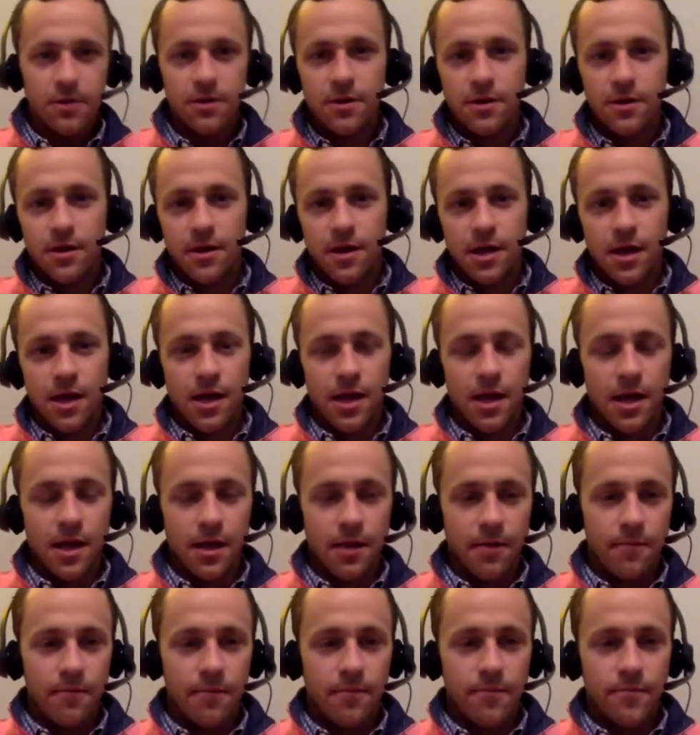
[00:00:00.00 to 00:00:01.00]

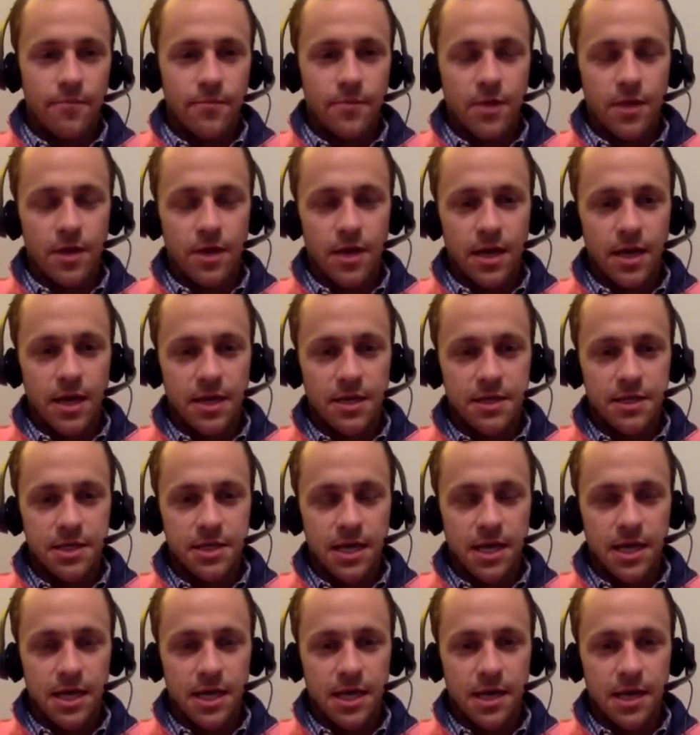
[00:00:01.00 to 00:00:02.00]
Um, and
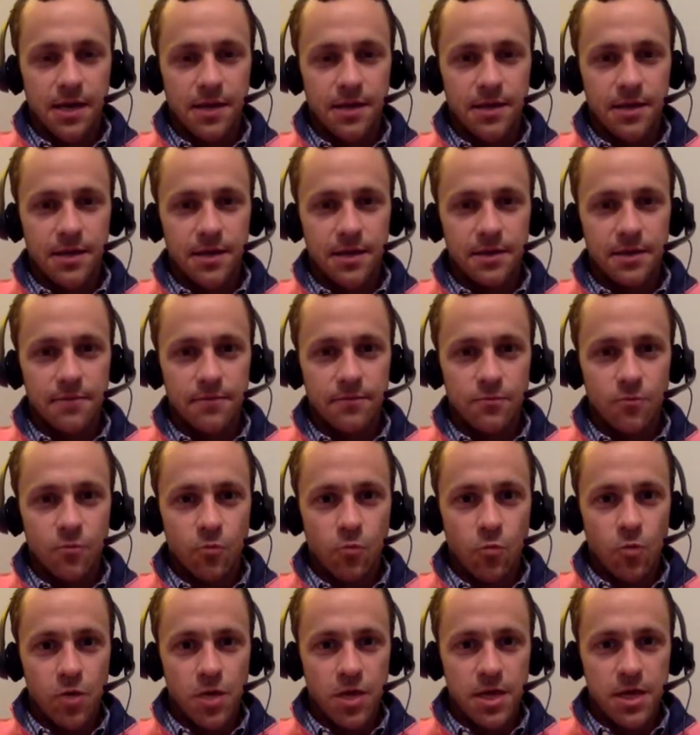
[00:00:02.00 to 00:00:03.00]
uh,
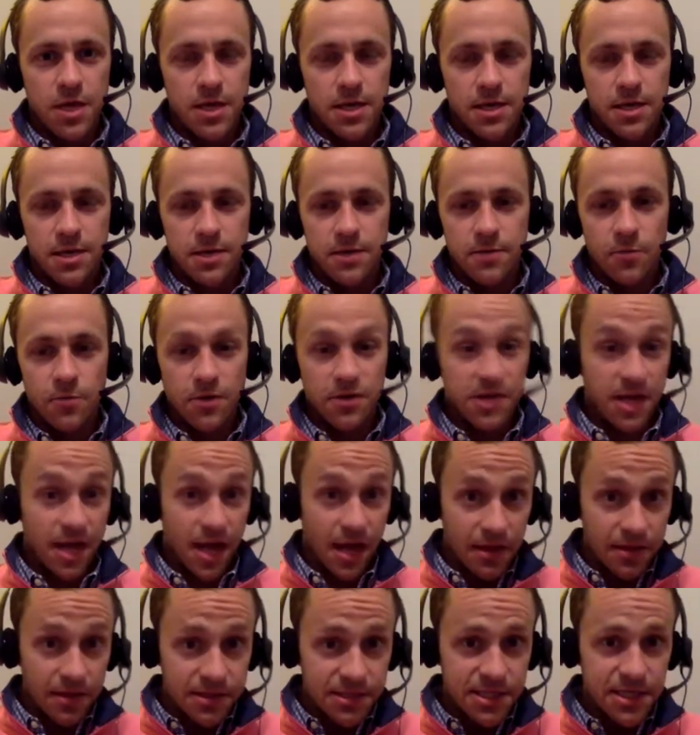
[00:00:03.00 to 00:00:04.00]
we went to
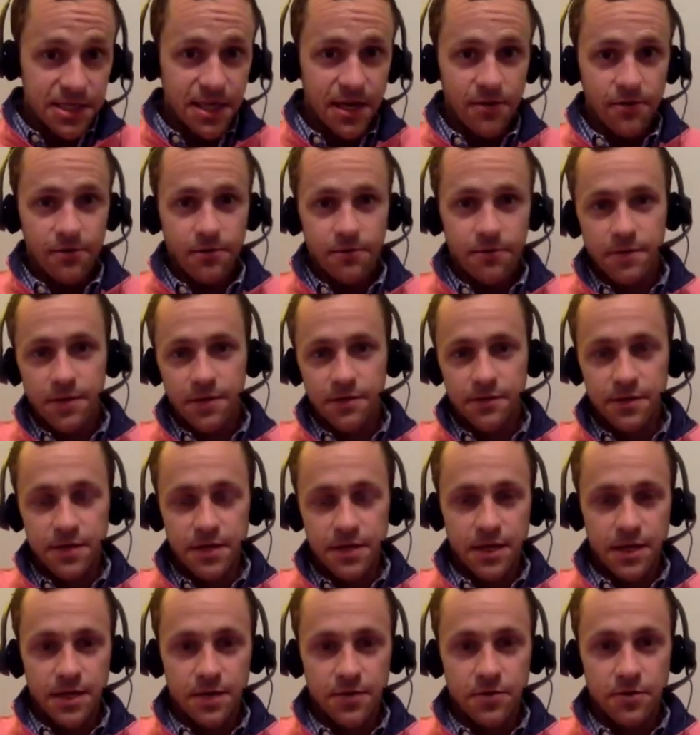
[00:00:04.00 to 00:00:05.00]
college together at
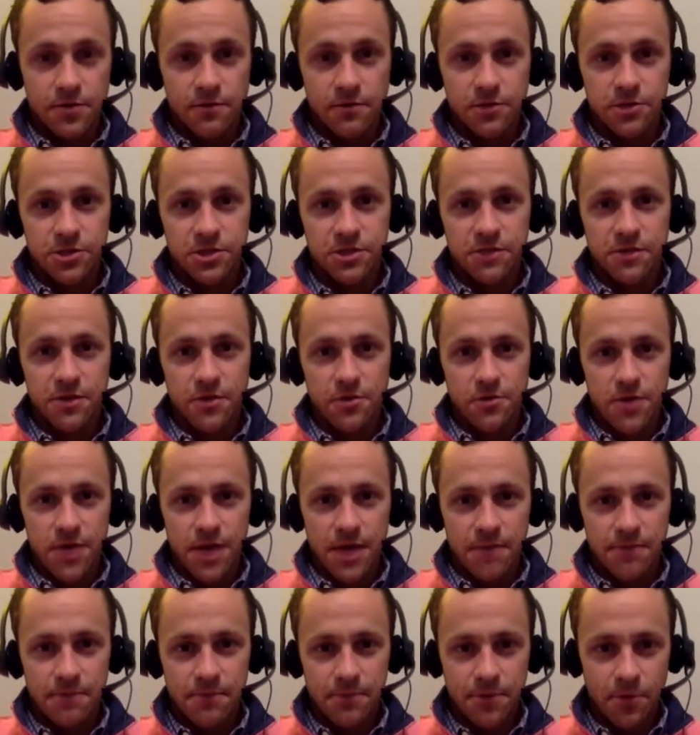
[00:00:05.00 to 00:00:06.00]
the uh, University of Notre
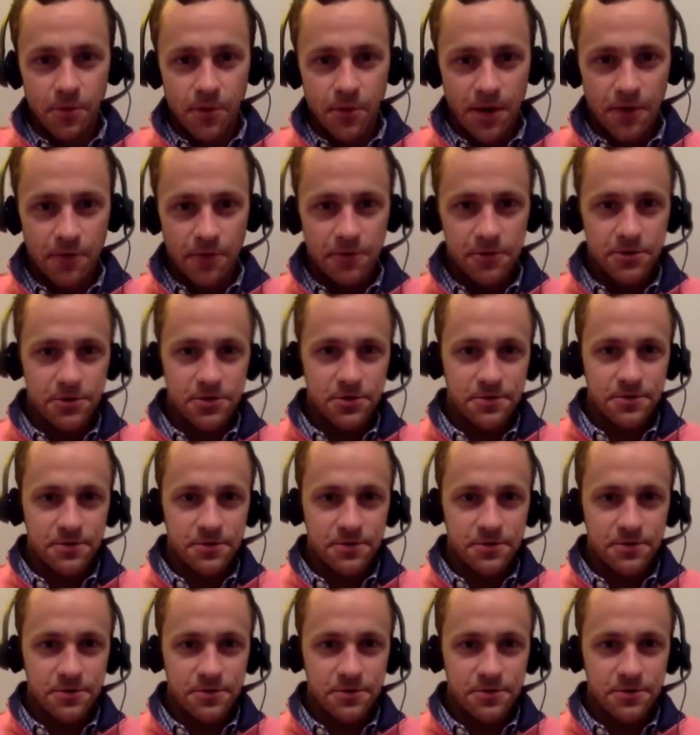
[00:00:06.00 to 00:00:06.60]
Dame. Go Irish.